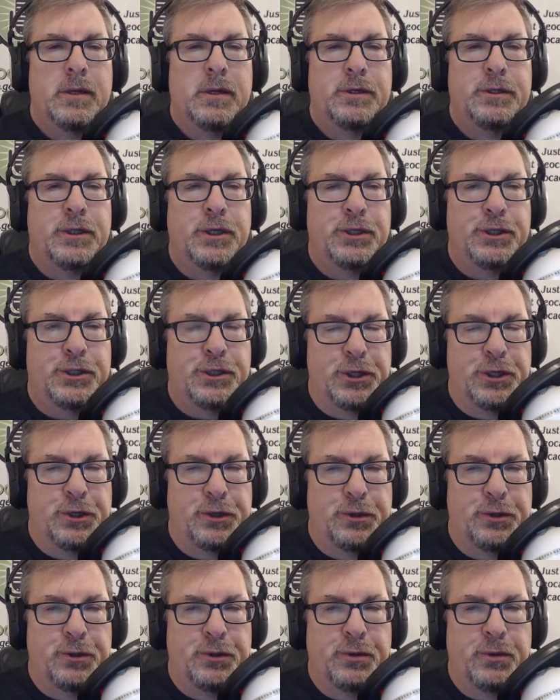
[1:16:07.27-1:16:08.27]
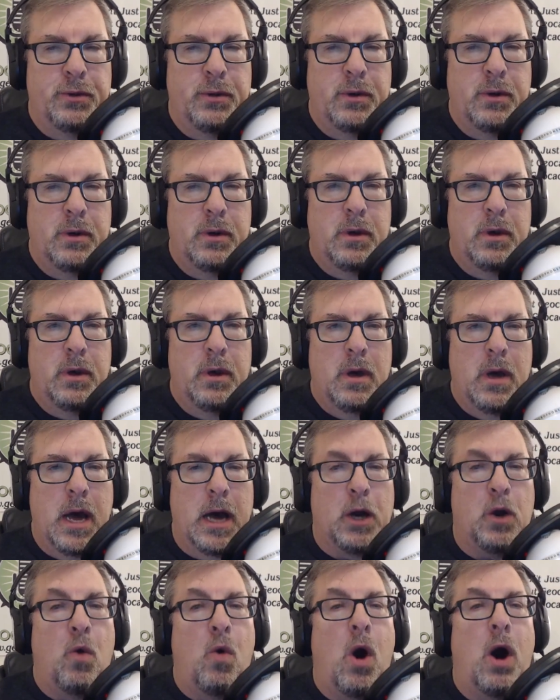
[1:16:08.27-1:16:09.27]
to do
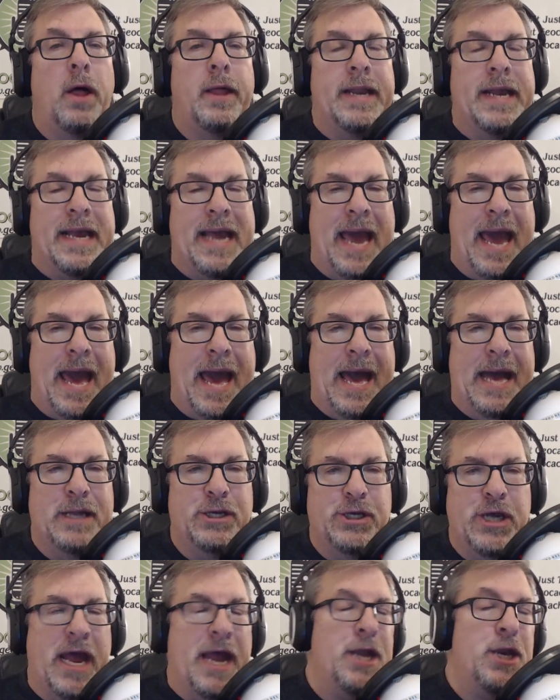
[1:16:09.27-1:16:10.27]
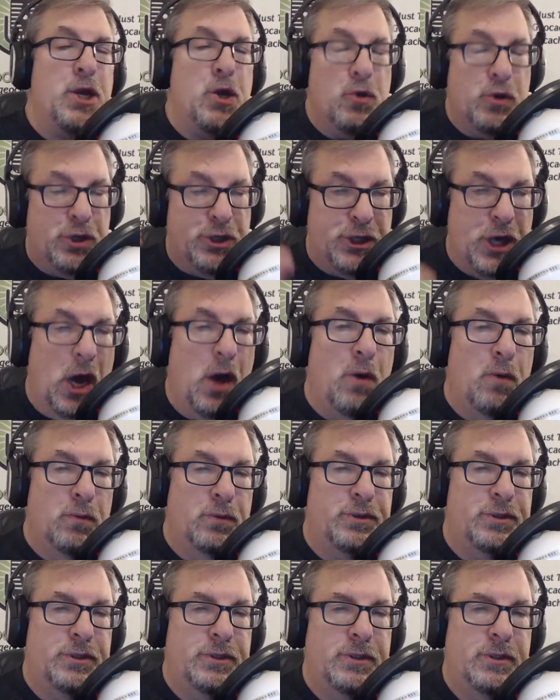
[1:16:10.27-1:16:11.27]
a quality cache and you
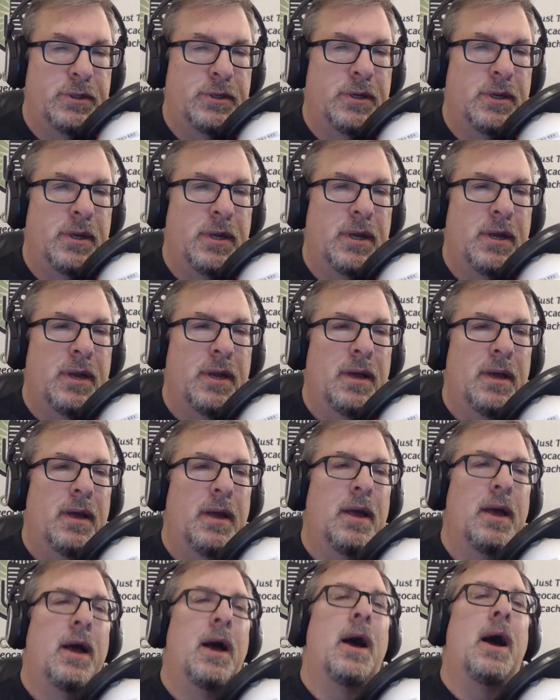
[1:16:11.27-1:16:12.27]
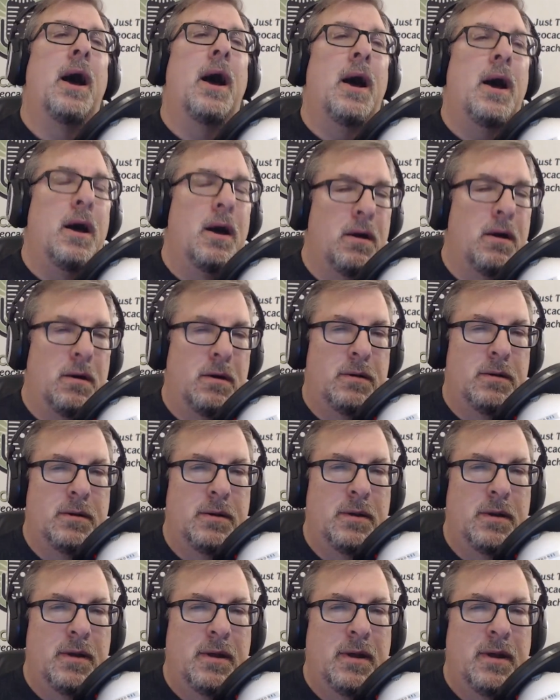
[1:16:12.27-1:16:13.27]
don't,
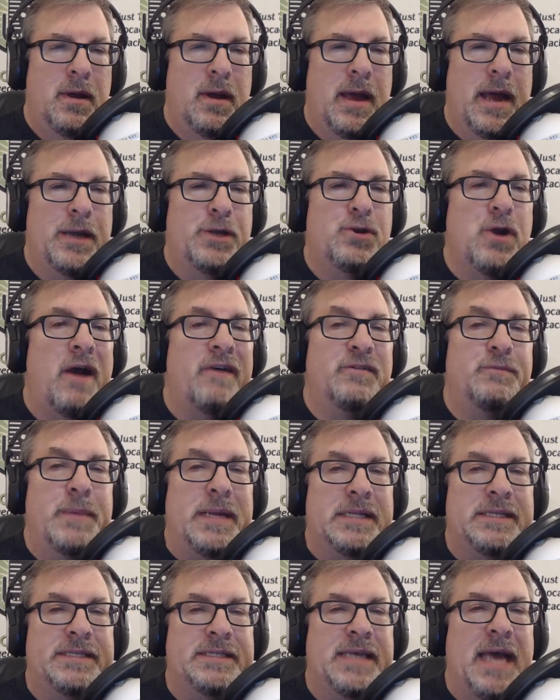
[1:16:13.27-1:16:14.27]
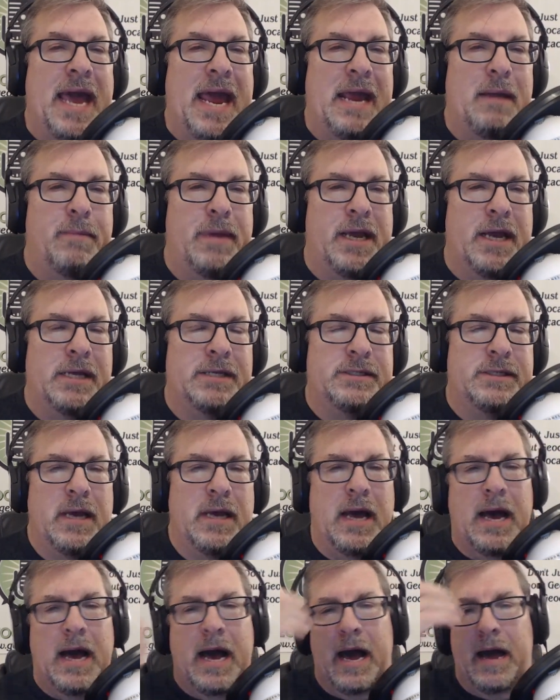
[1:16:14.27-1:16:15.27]
it drives me insane, because
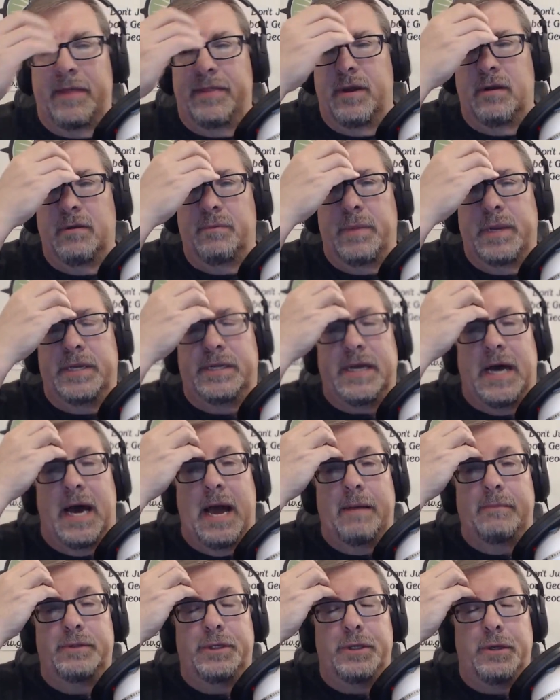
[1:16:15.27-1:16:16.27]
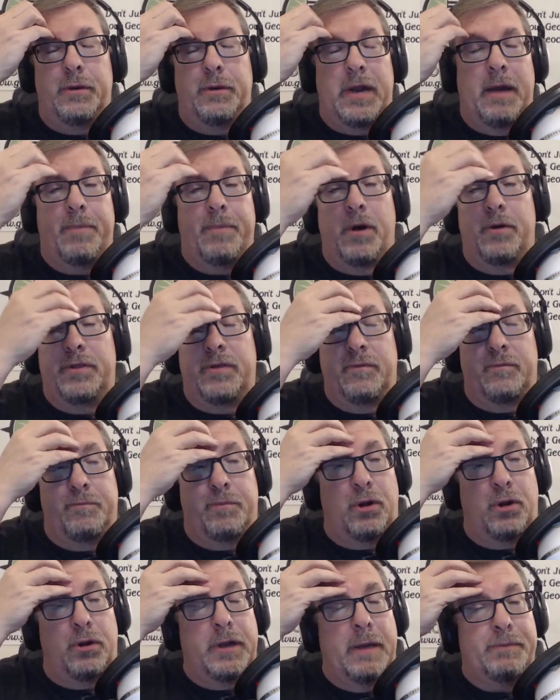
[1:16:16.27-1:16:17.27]
there have been times you and I both have
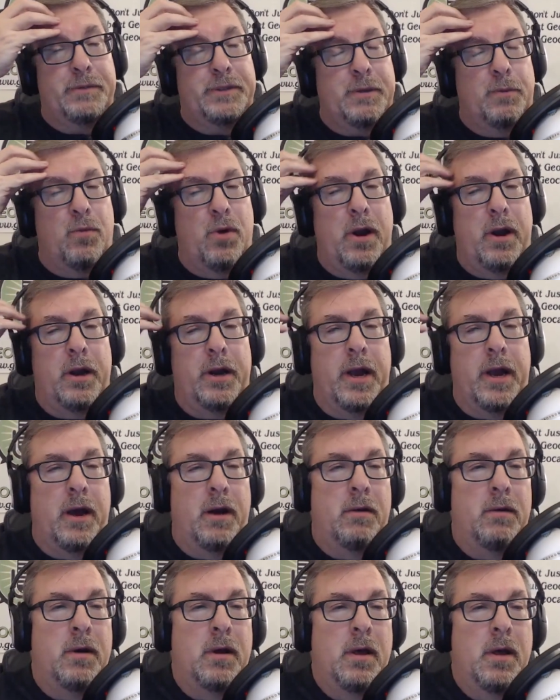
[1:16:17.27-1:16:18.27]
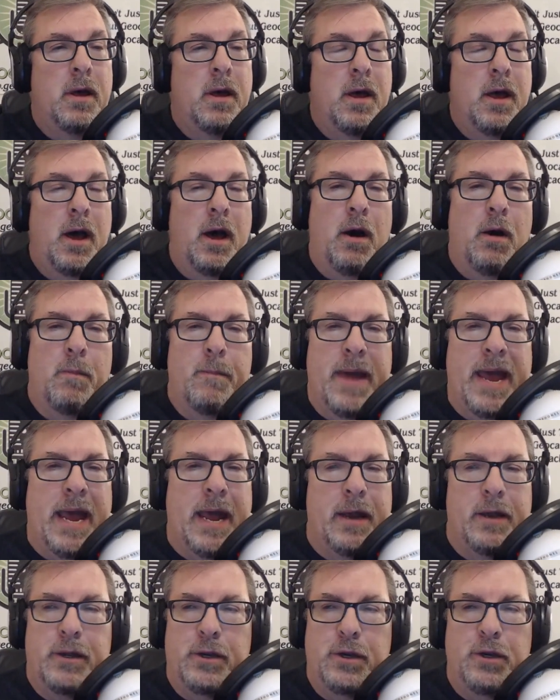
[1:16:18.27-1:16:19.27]
pulled up somewhere and go, oh
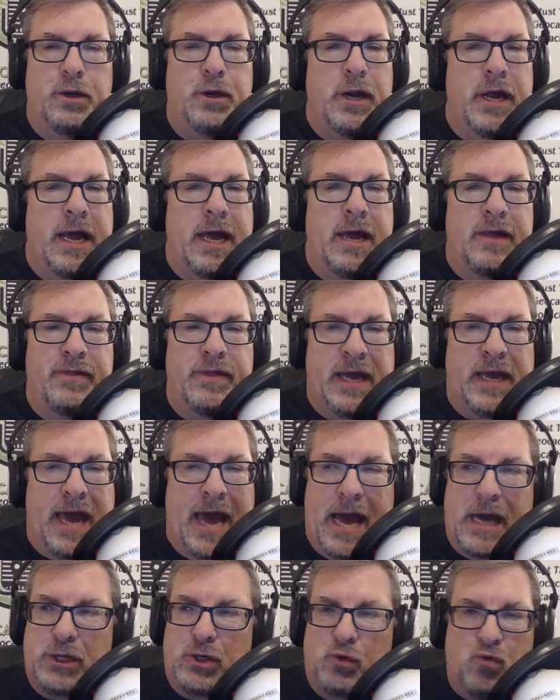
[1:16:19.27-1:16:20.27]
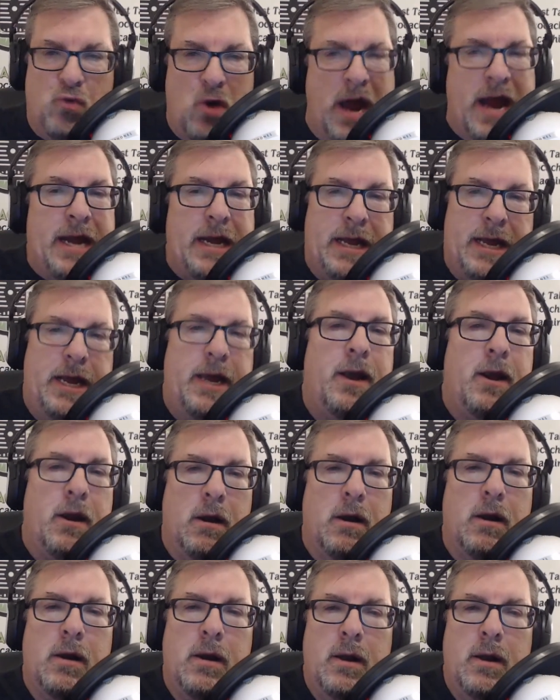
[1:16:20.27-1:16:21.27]
man, you could have hid the cache right here.